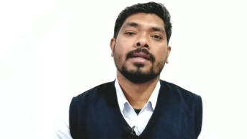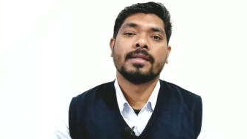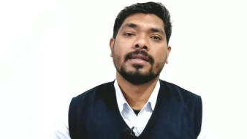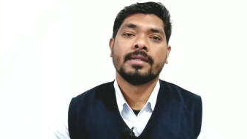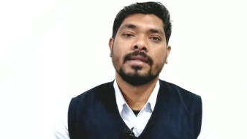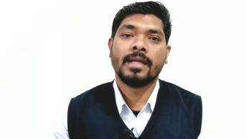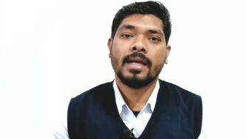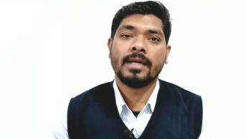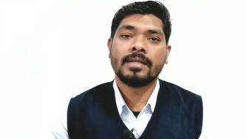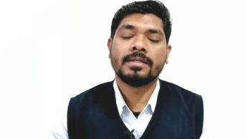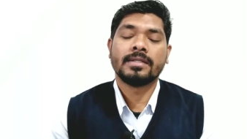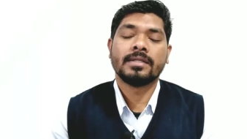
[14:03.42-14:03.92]

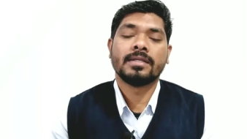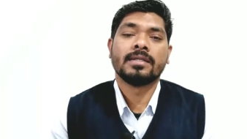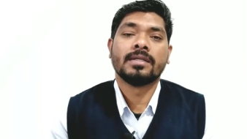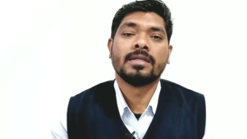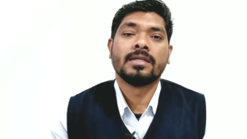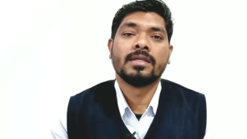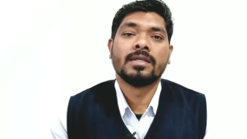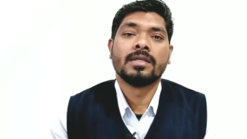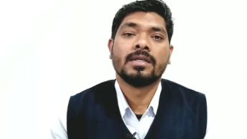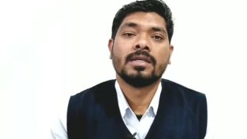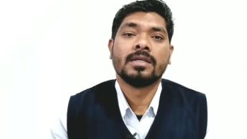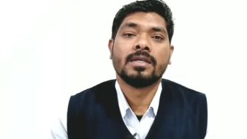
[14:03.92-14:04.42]
that
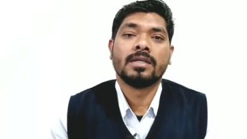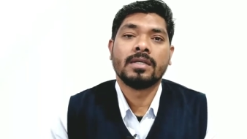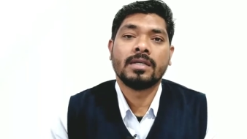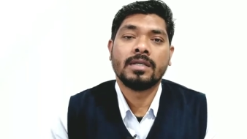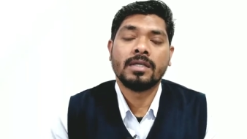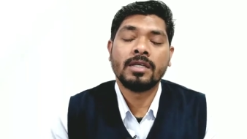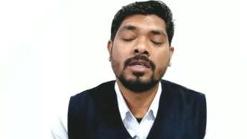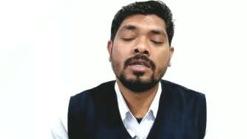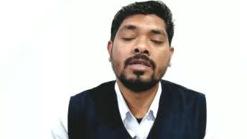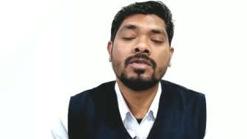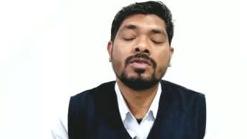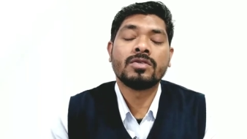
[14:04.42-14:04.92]

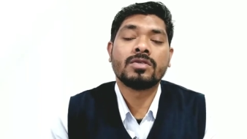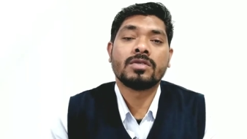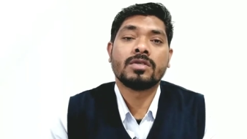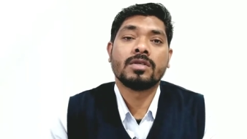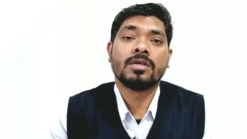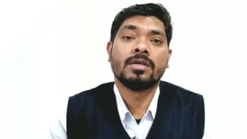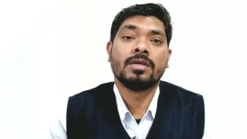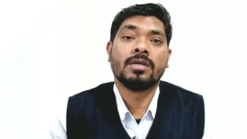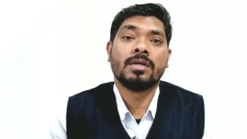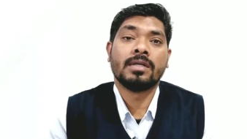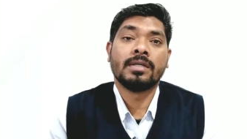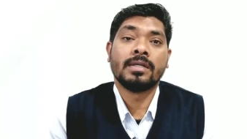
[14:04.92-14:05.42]
is
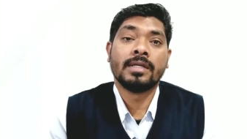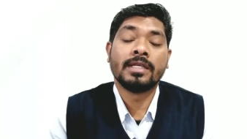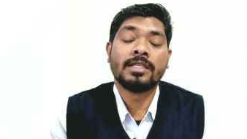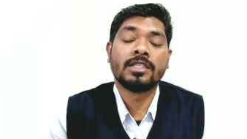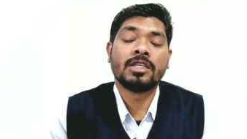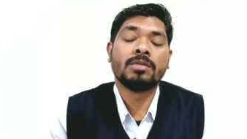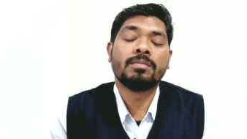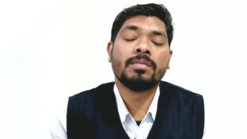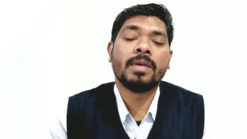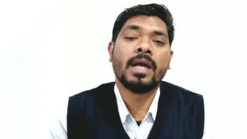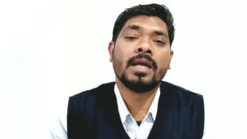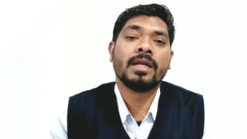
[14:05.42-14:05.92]

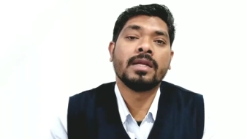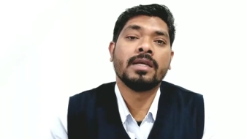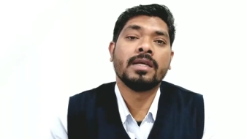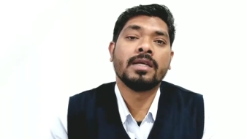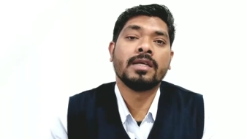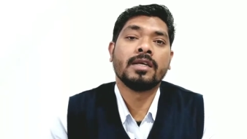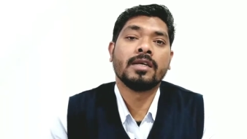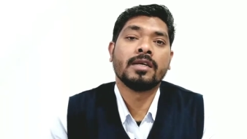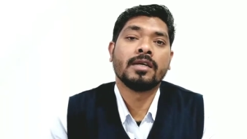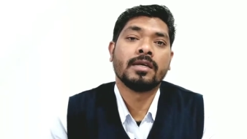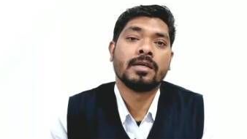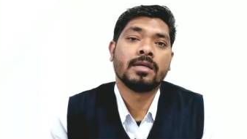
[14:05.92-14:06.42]

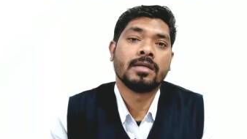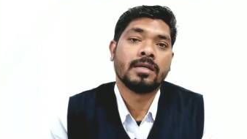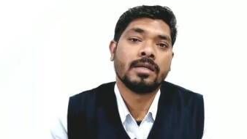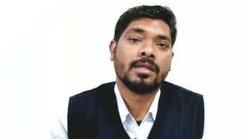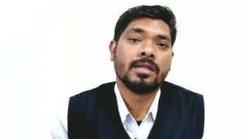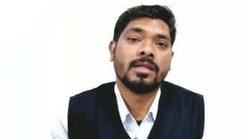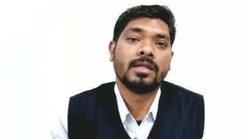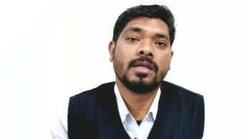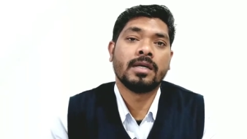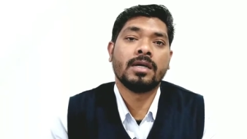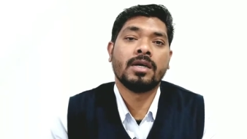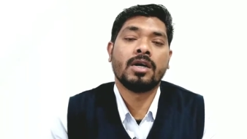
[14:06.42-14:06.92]
determining
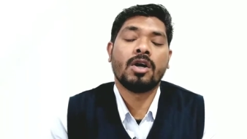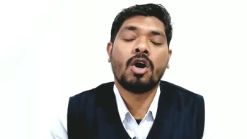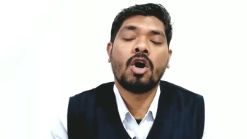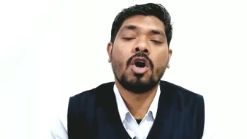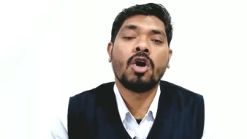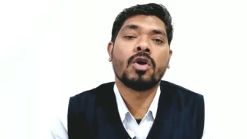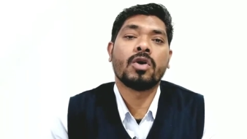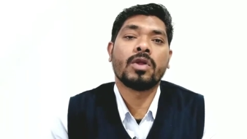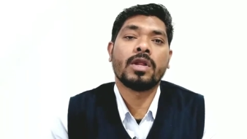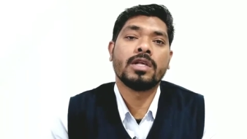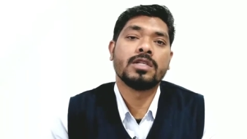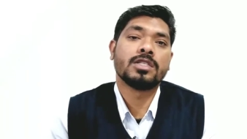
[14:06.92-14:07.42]
the
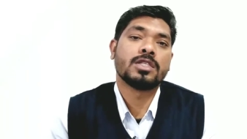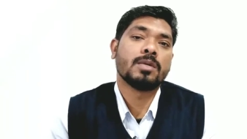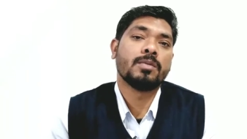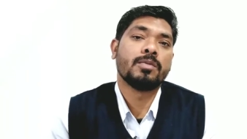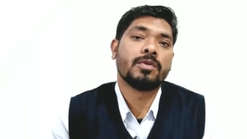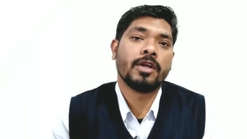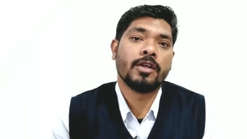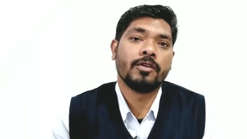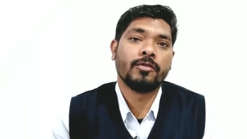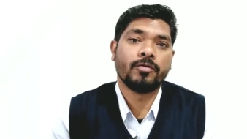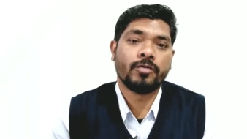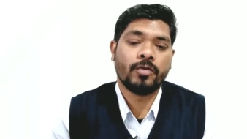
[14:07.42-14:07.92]
occurrence of
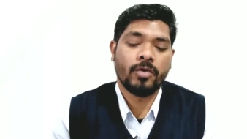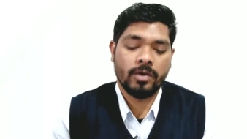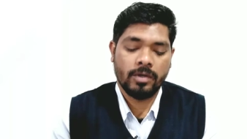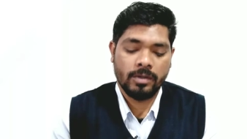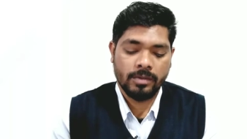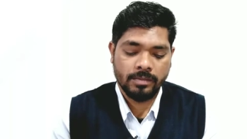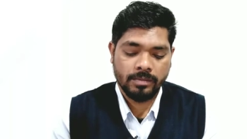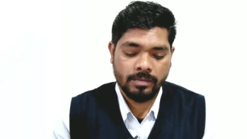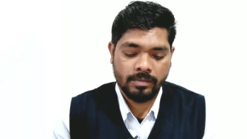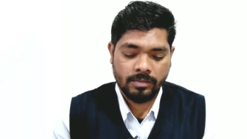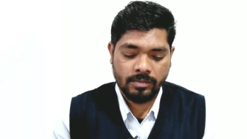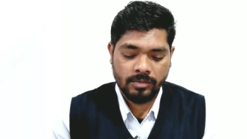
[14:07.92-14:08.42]
rainfall
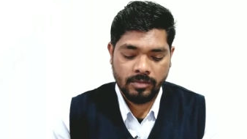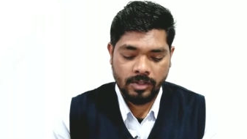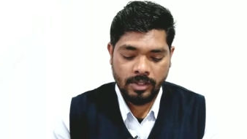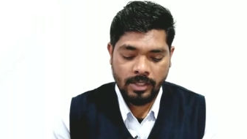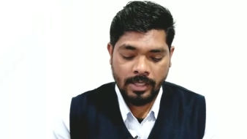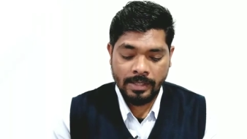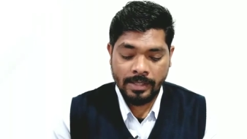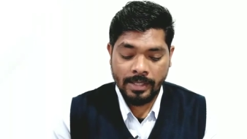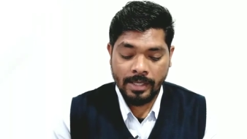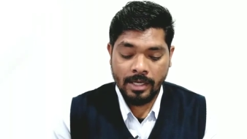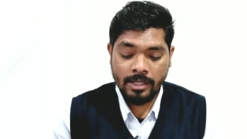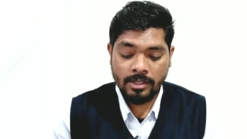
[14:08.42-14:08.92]

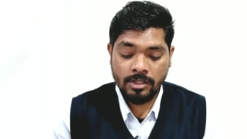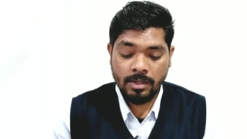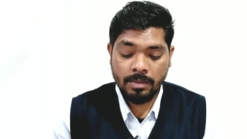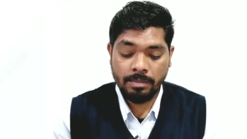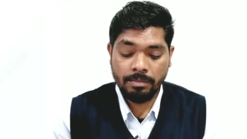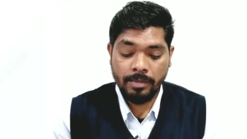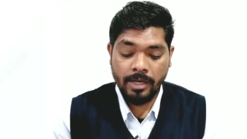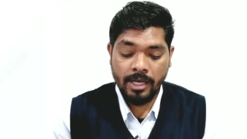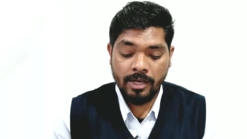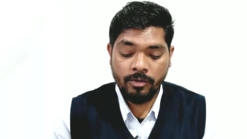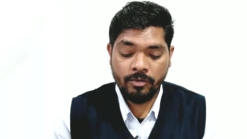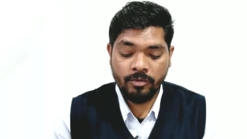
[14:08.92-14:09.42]
and there are
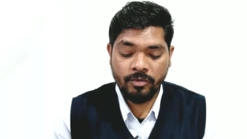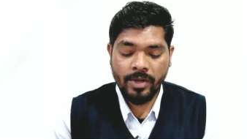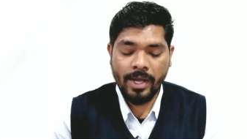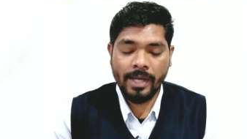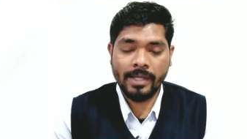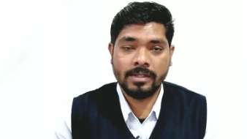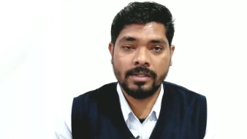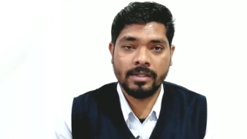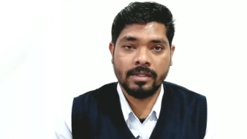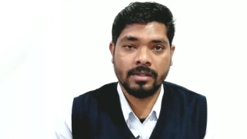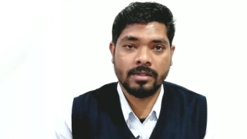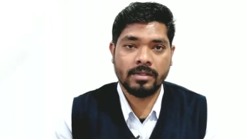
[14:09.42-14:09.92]
some main
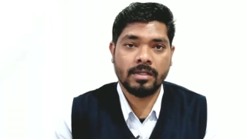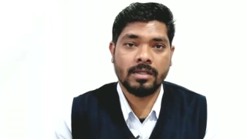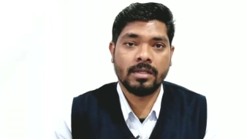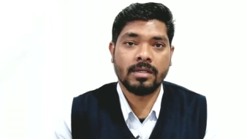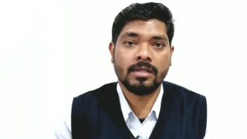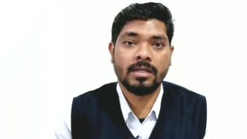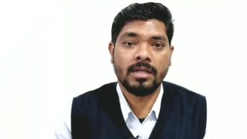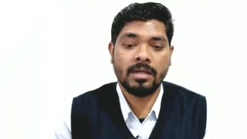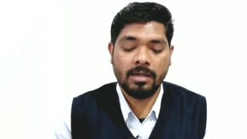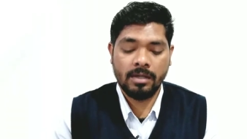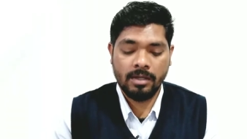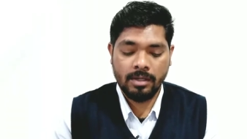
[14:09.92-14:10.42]
factors,
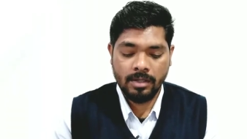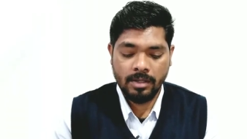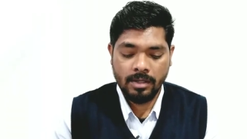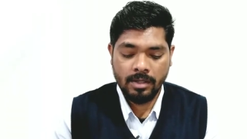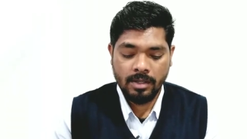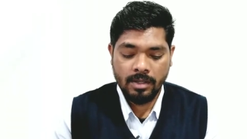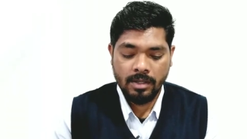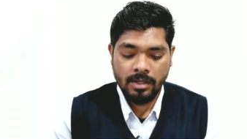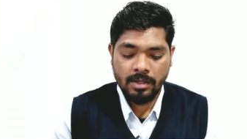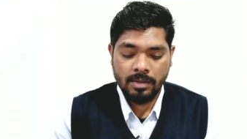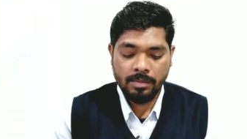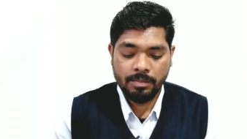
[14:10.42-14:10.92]
the
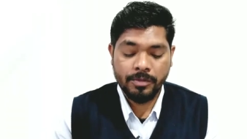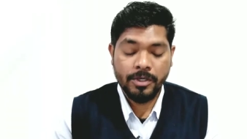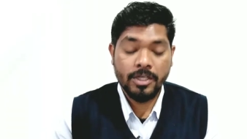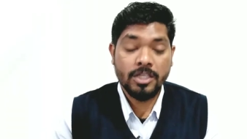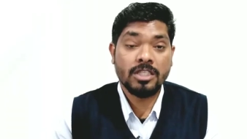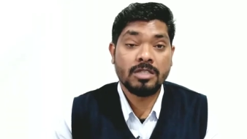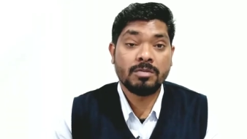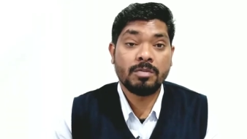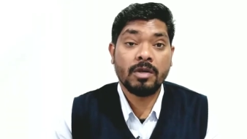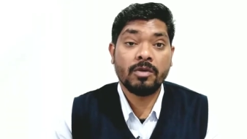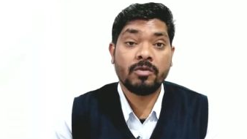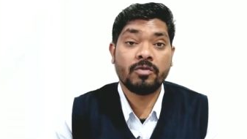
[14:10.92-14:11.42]

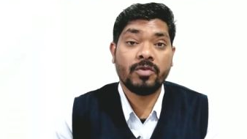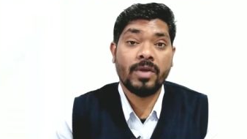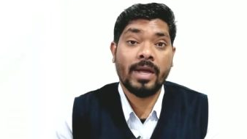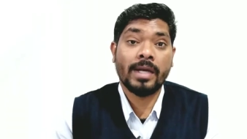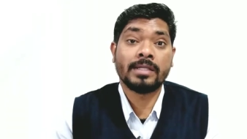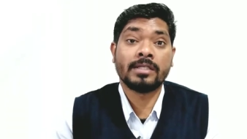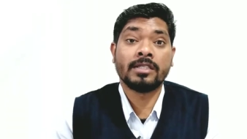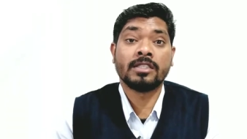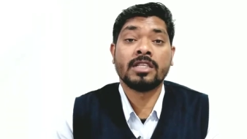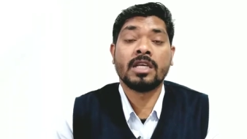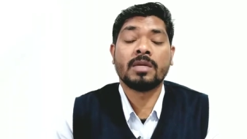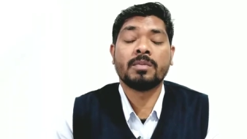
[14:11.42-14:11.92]
principal
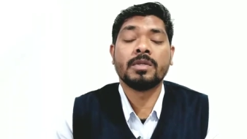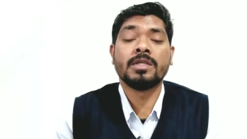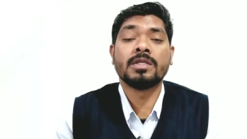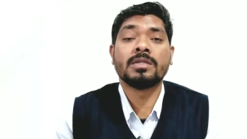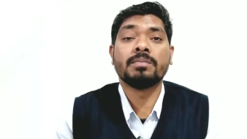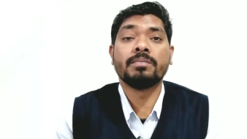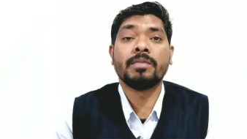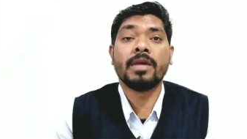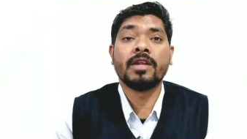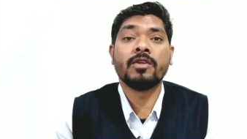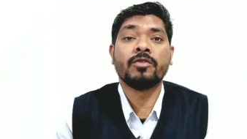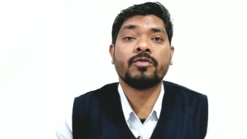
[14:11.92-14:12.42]
factors that
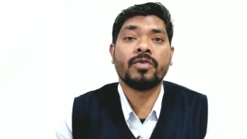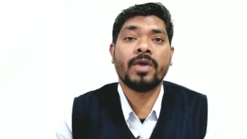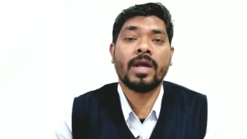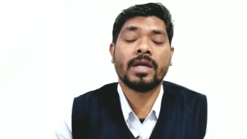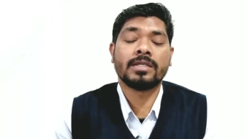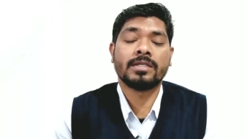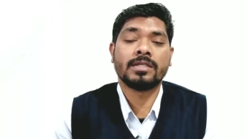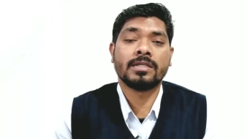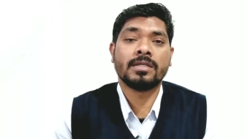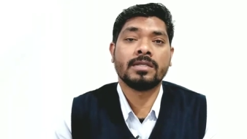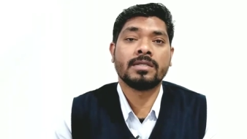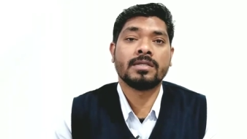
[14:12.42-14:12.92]
means main
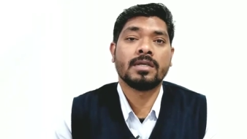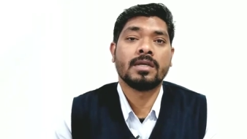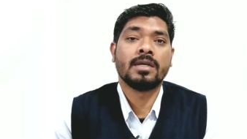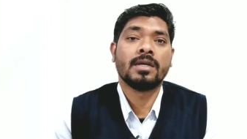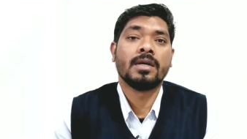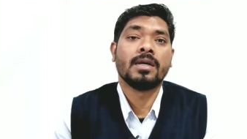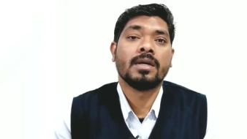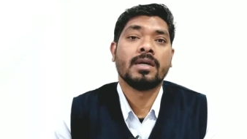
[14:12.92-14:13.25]
factors